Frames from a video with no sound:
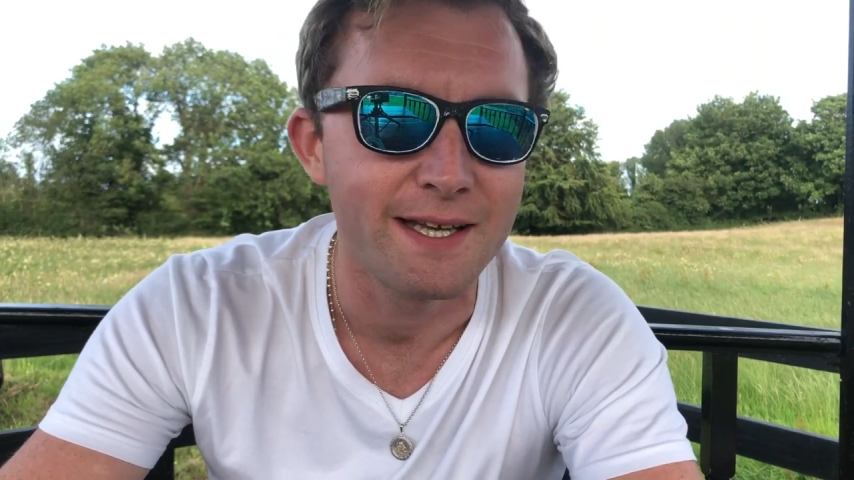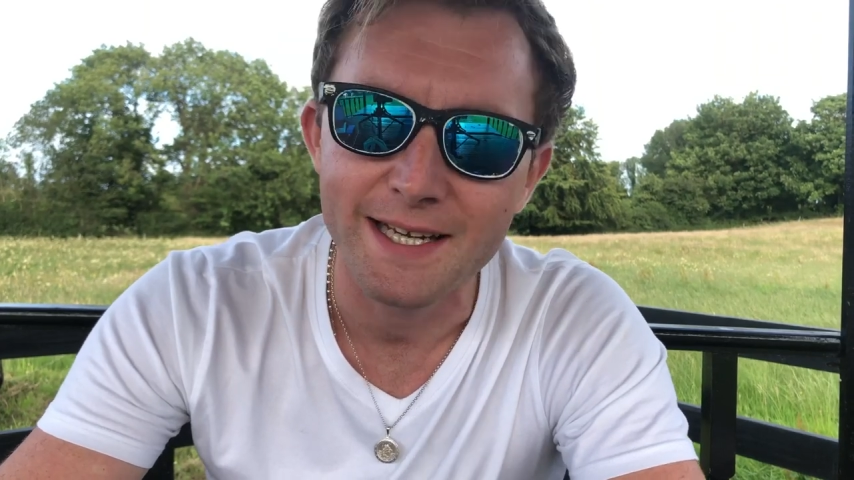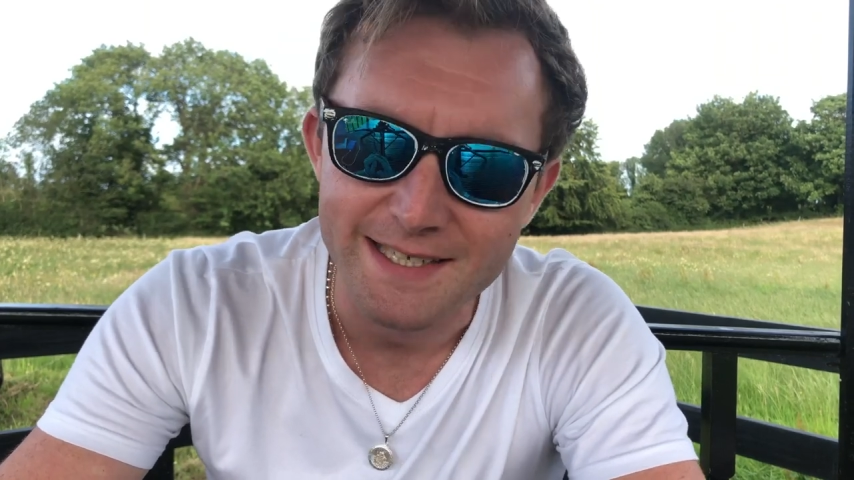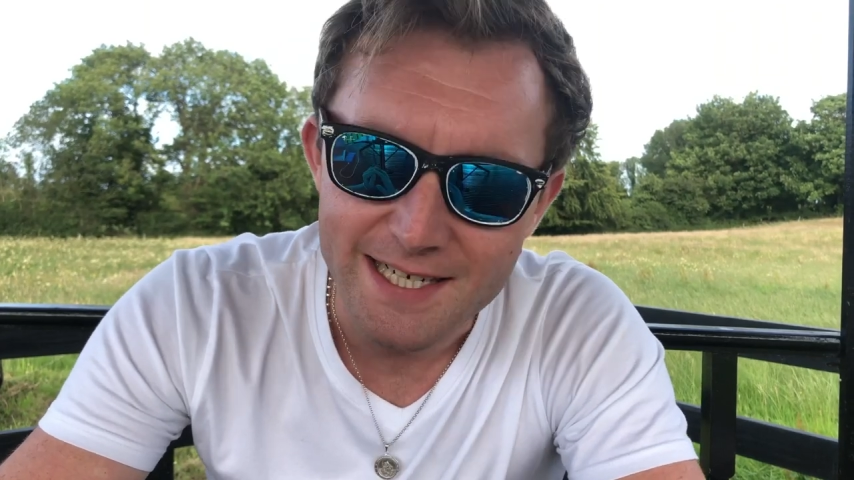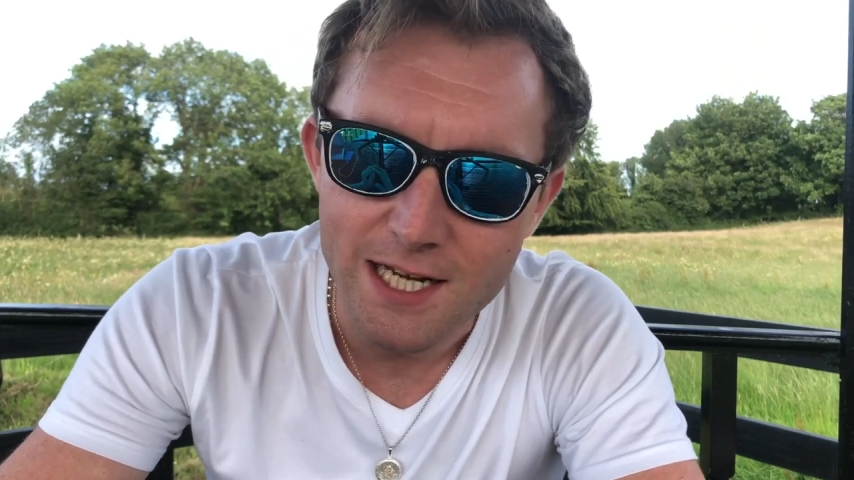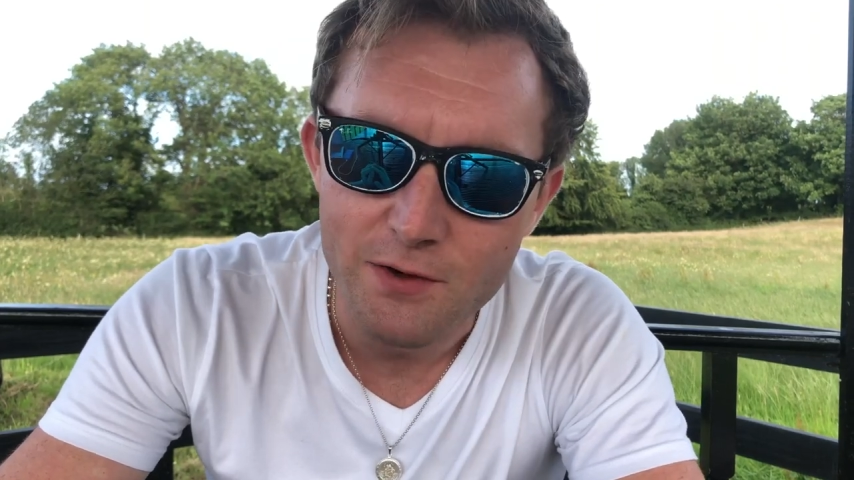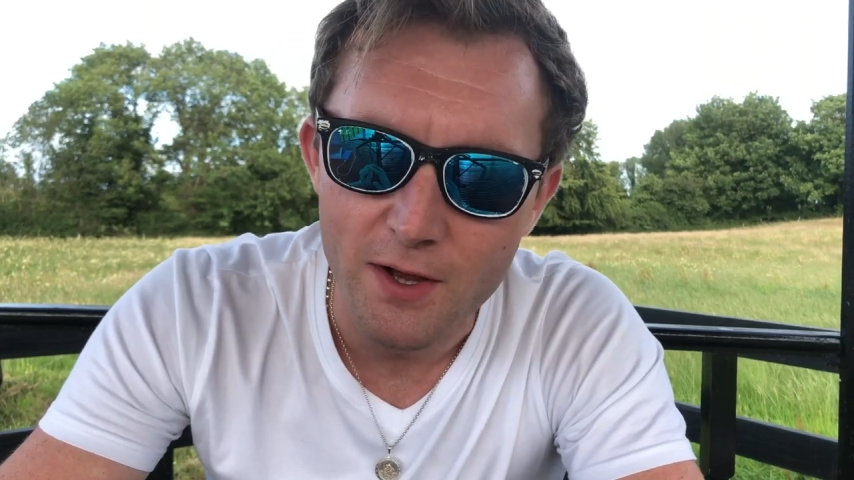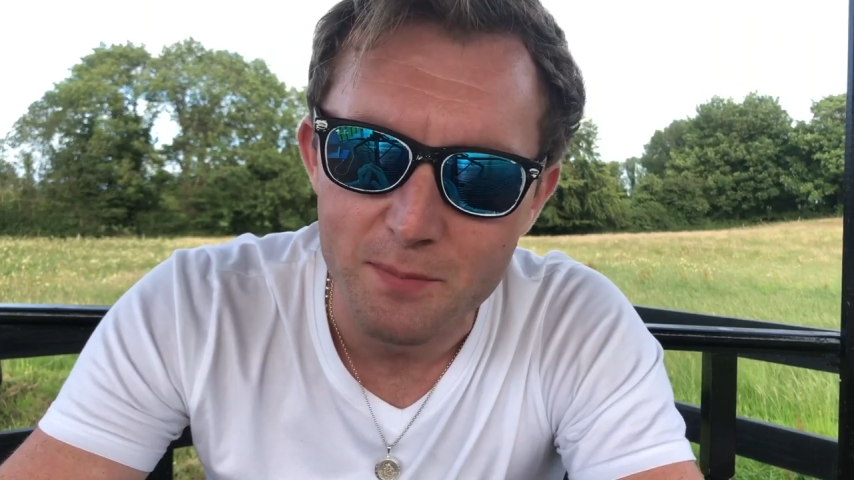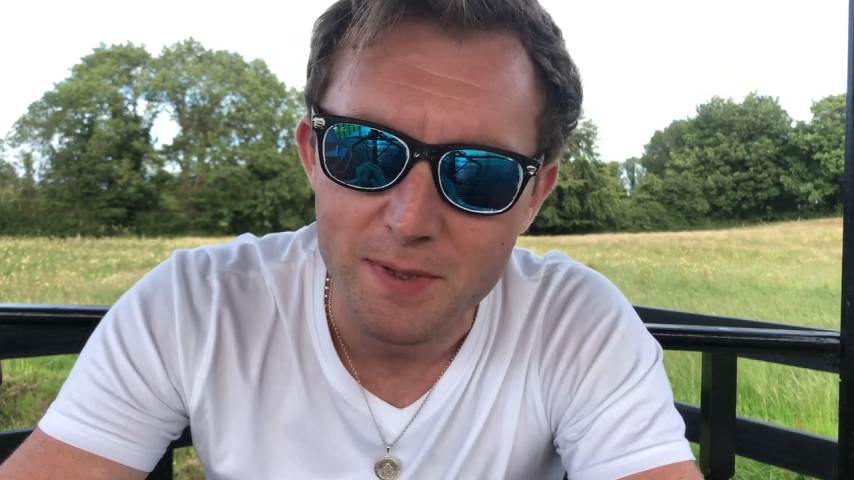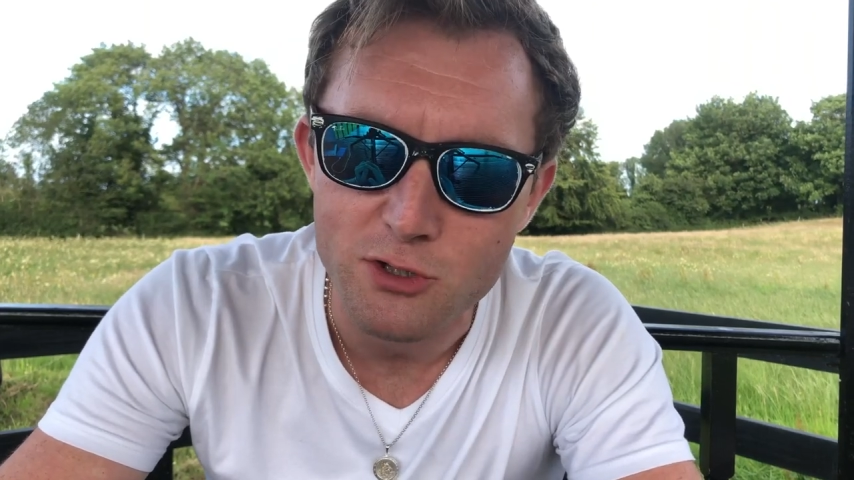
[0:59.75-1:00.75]
he didn't
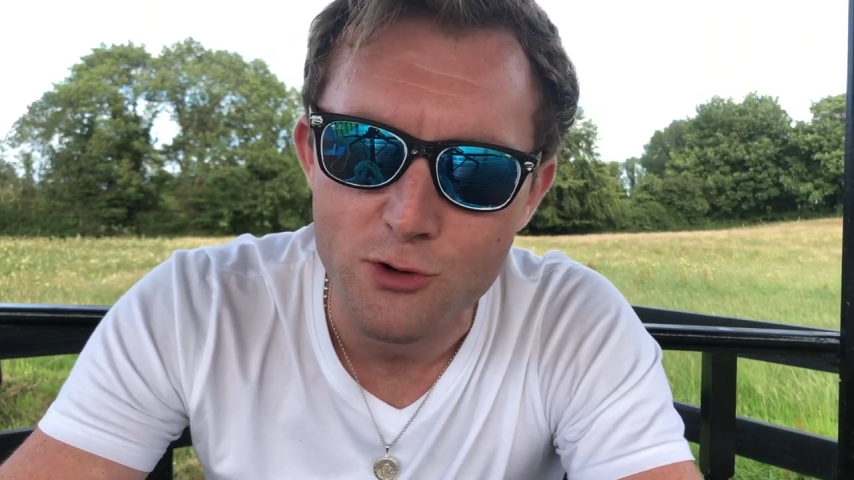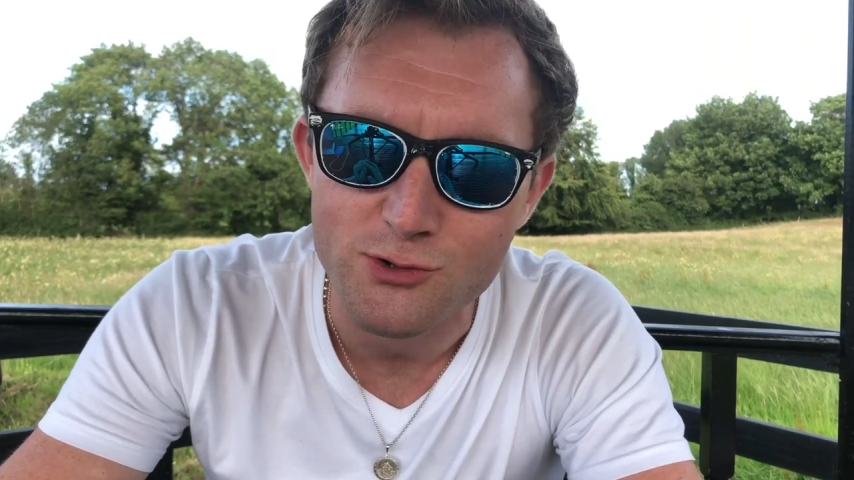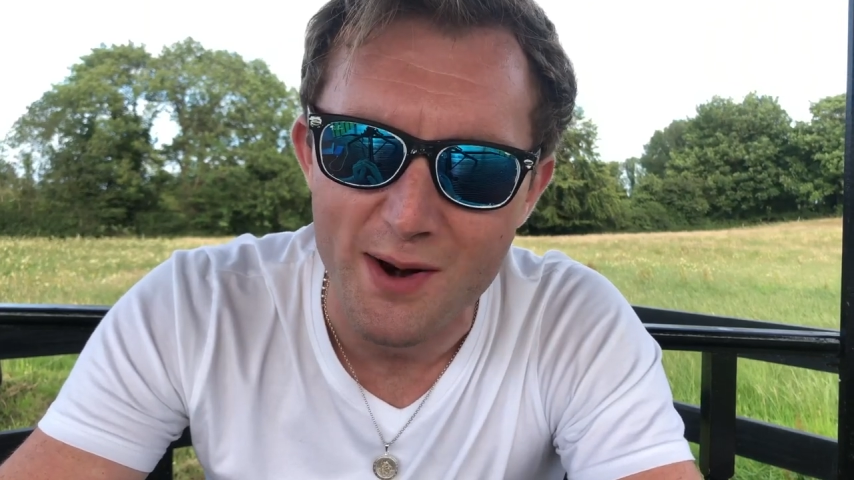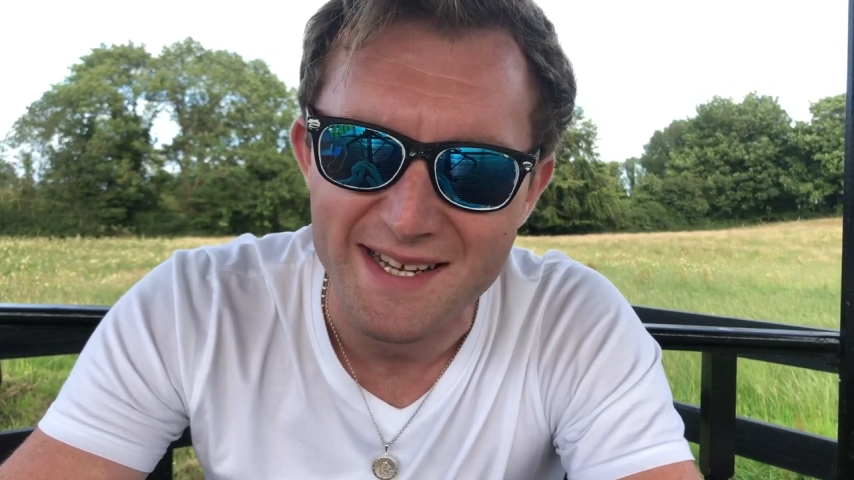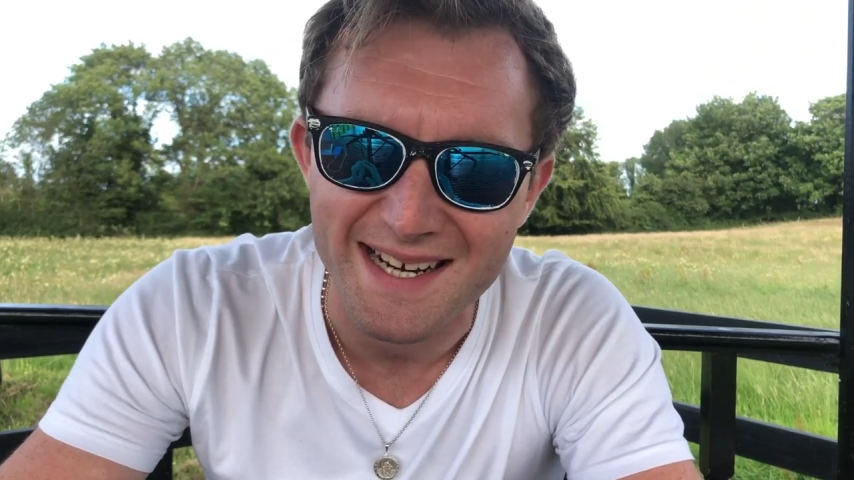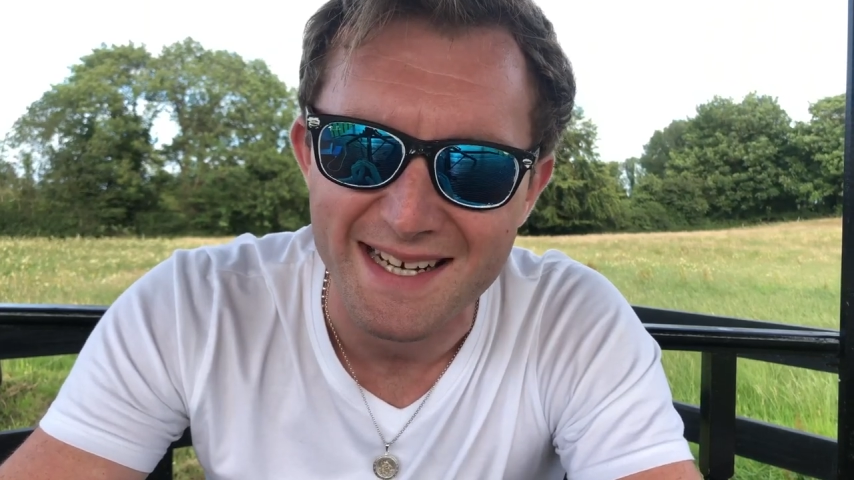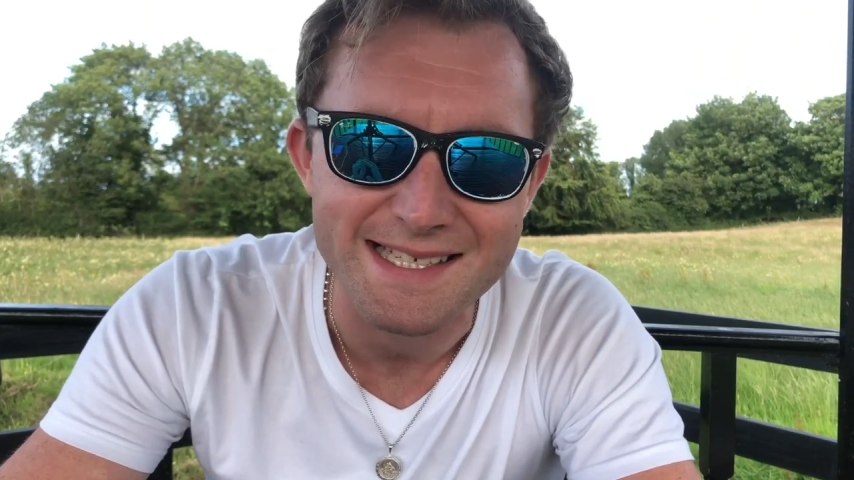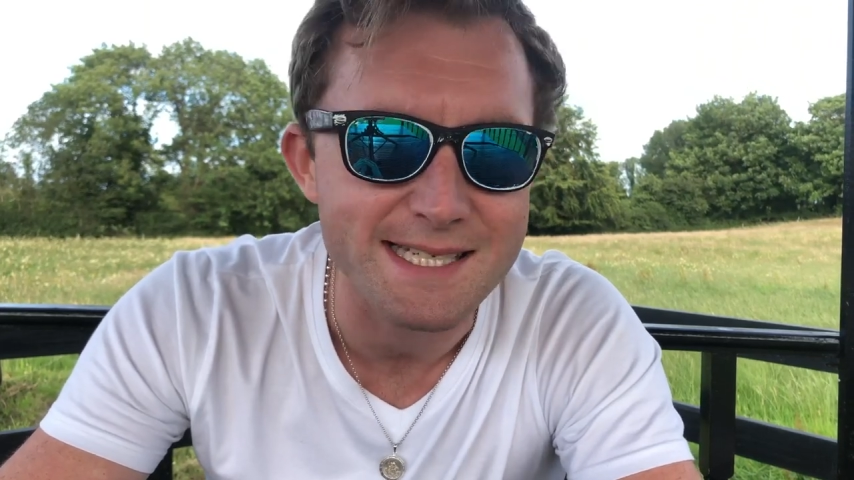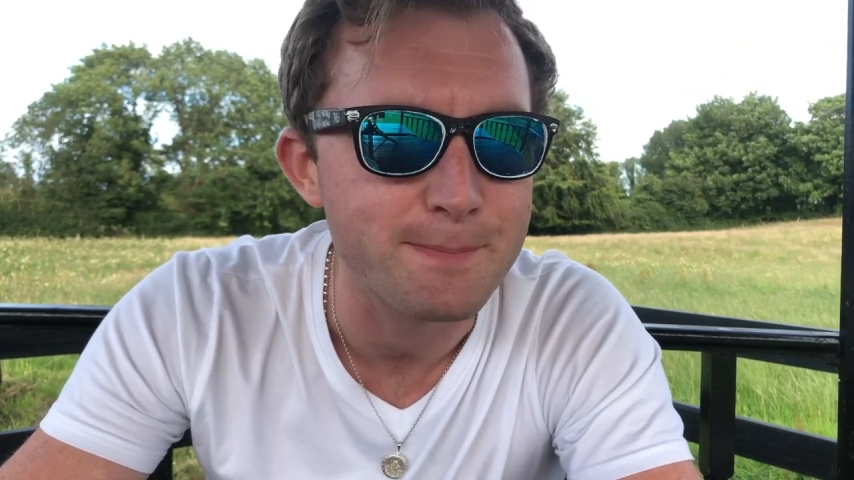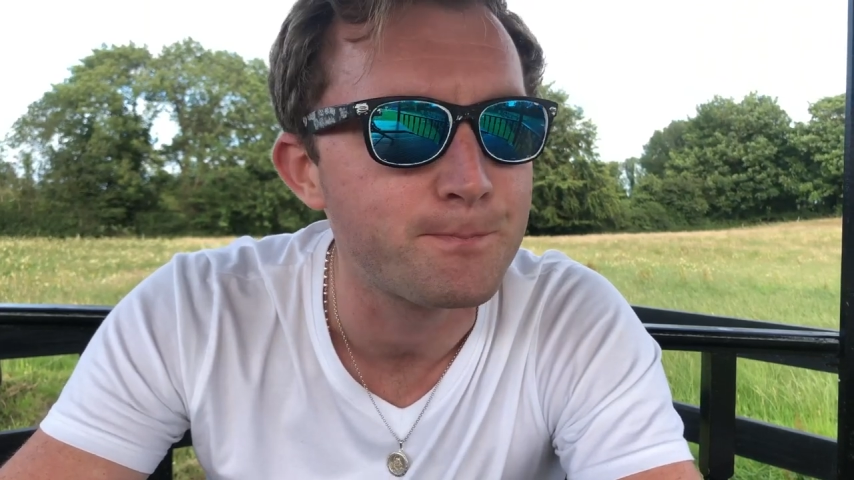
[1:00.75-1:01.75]
invite me to his
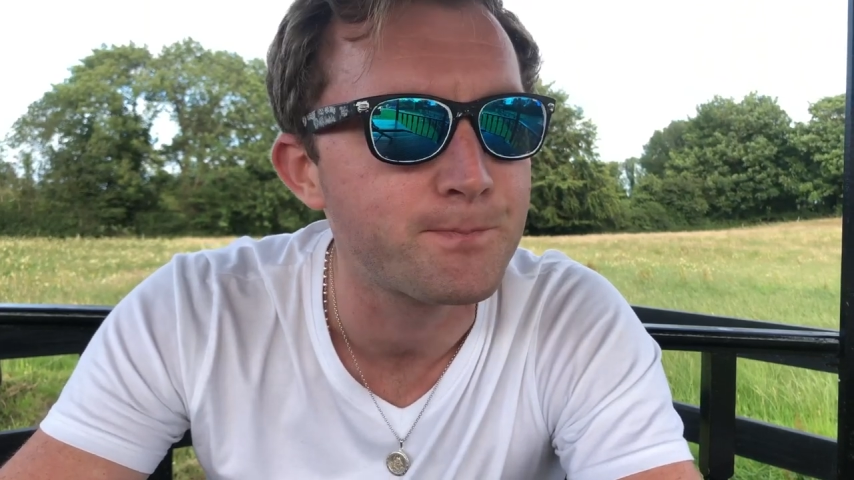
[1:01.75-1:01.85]
residence,